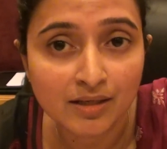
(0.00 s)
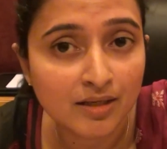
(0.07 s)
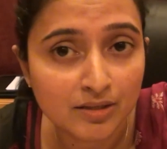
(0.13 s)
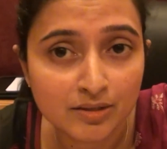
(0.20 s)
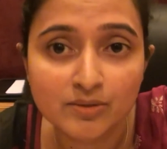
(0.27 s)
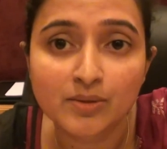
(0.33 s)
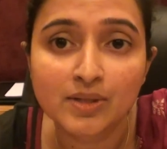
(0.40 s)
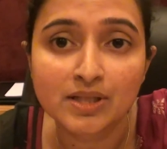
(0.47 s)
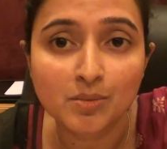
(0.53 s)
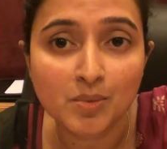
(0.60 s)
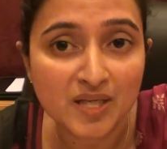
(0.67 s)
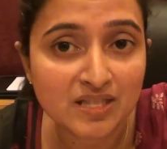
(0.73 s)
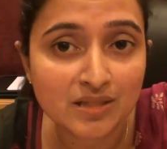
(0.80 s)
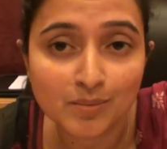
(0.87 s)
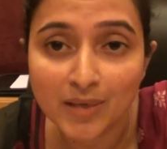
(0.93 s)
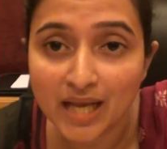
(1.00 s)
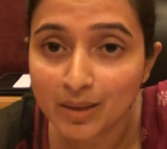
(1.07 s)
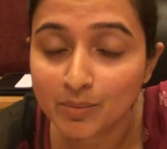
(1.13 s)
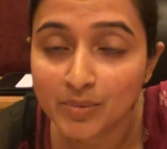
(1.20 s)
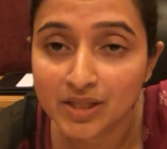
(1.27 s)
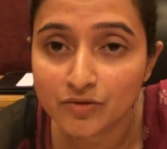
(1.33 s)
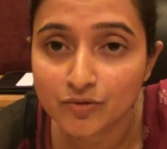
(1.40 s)
during the Master Black
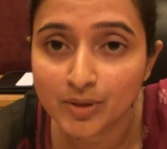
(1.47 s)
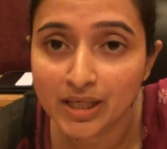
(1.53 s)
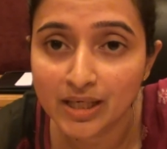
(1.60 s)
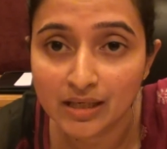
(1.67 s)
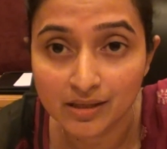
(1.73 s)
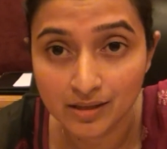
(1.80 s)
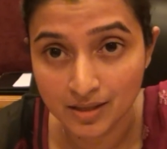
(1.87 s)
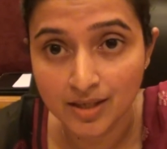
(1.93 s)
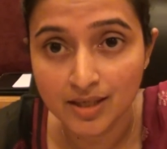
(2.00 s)
Belt training,